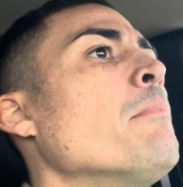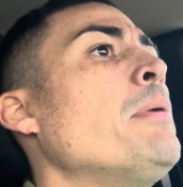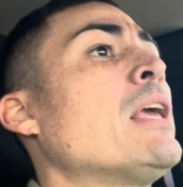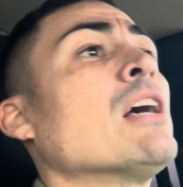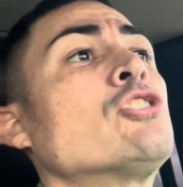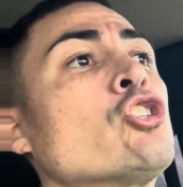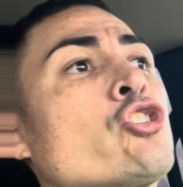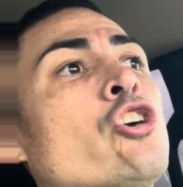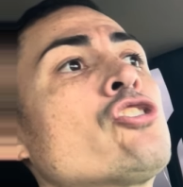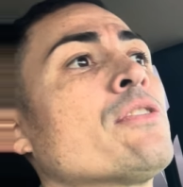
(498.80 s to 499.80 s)
because the
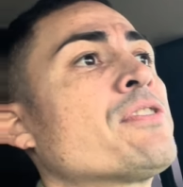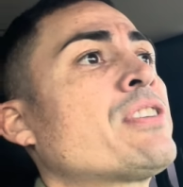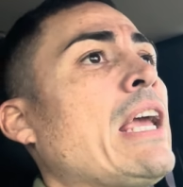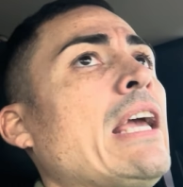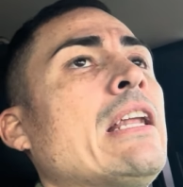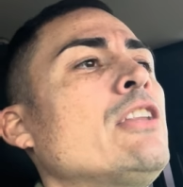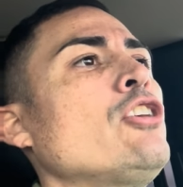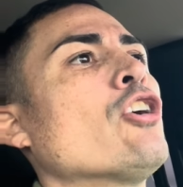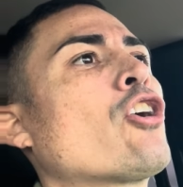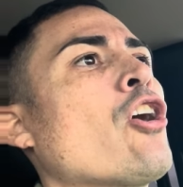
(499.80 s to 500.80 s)
church of Satan and
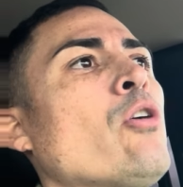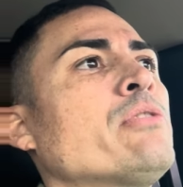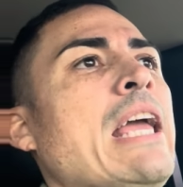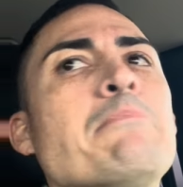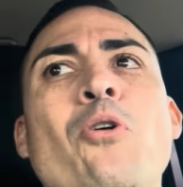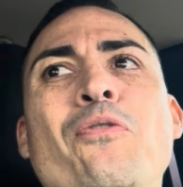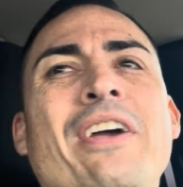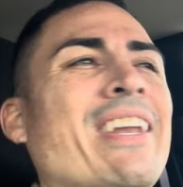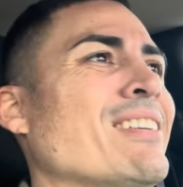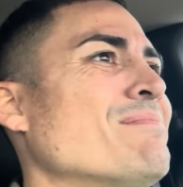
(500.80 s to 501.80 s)
the occult, they move
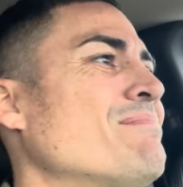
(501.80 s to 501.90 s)
in it.